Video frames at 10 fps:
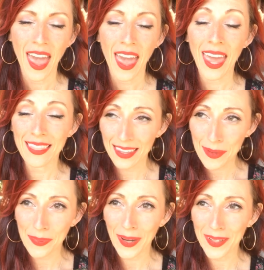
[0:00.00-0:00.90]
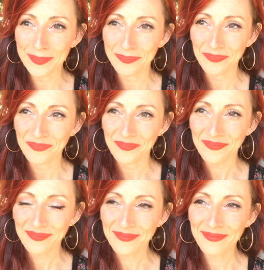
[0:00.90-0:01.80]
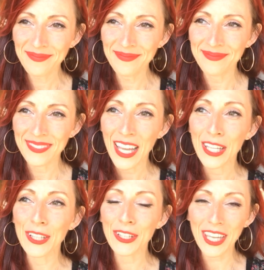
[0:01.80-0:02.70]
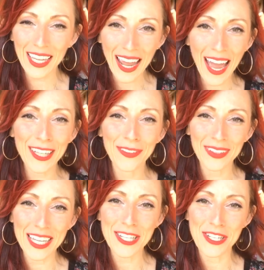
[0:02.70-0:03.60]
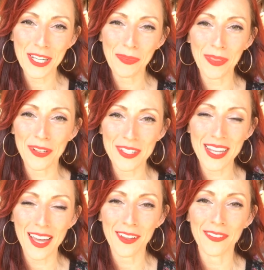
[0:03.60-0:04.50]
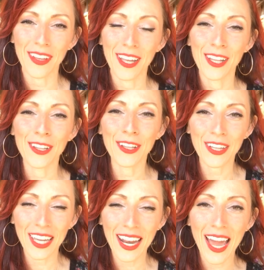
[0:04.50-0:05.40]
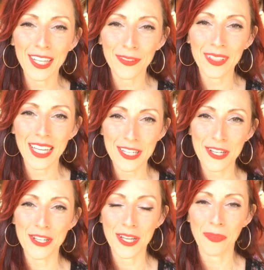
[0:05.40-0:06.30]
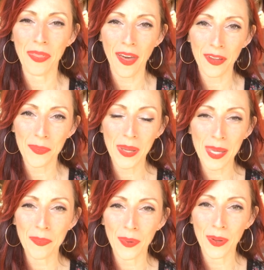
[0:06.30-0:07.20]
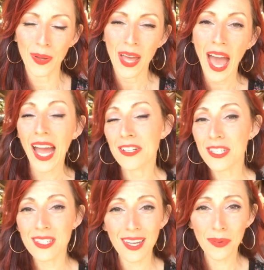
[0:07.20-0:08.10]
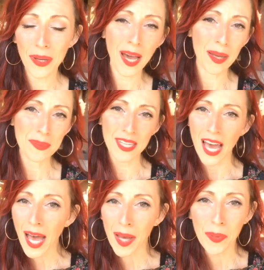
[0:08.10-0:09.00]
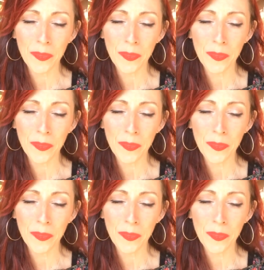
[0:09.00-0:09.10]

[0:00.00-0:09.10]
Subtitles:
in Libra, looking at your relationship with yourself, looking at your relationship with other people, and just seeing what comes up.